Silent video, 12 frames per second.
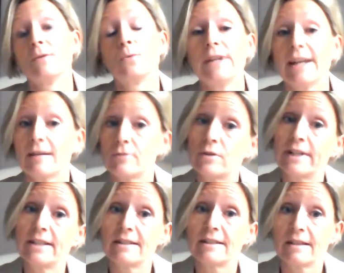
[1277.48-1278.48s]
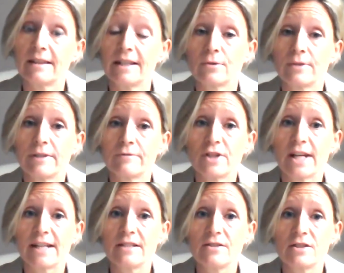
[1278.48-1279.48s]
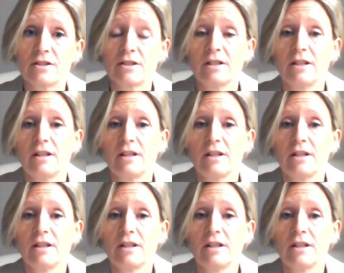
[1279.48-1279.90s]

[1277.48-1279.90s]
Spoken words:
we have created a theory of change